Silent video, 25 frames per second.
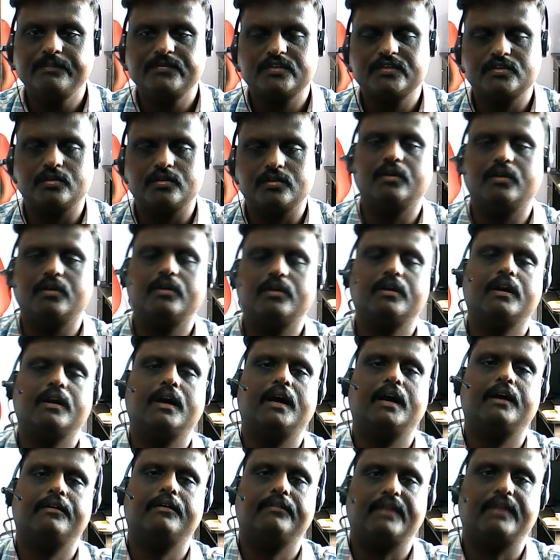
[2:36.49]
So
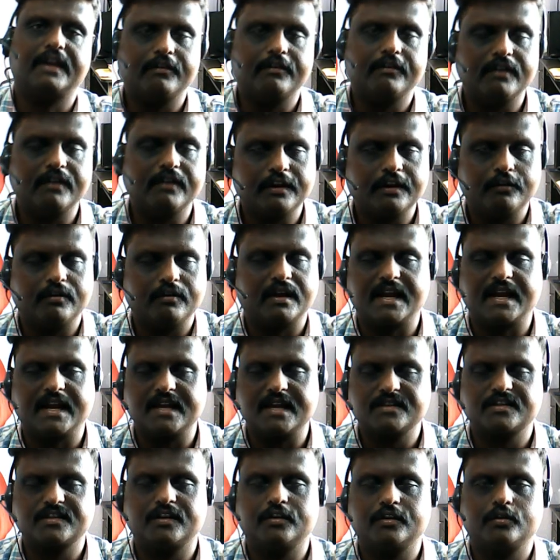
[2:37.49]
whenever you are
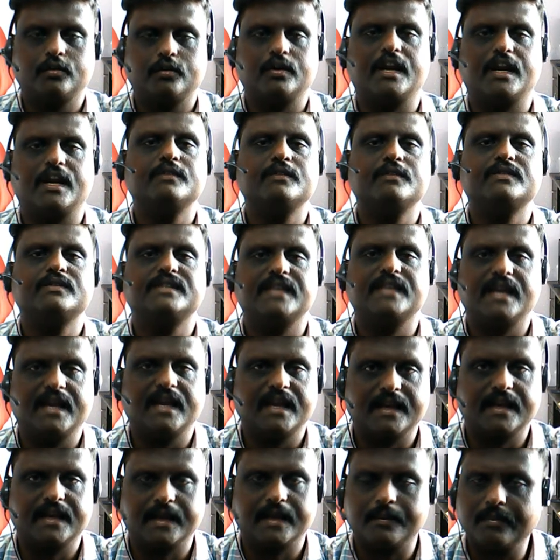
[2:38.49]
asked to reduce
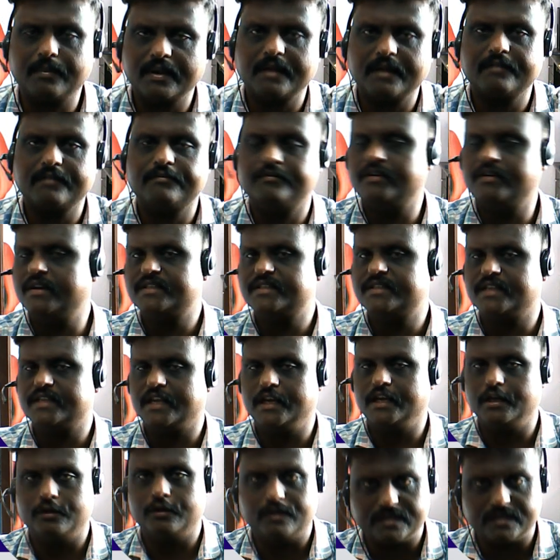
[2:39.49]
the number of words
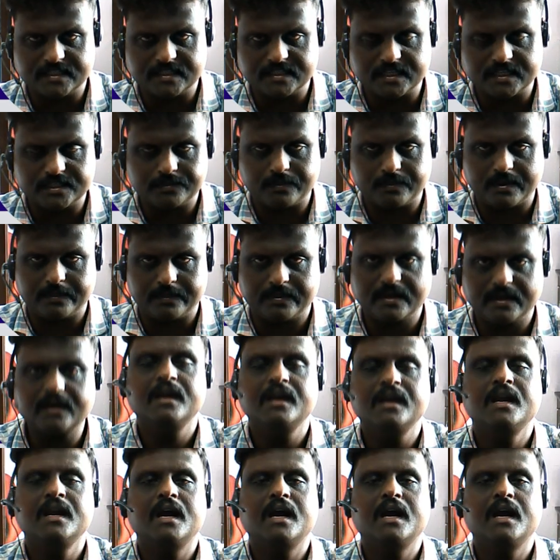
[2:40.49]
in your research paper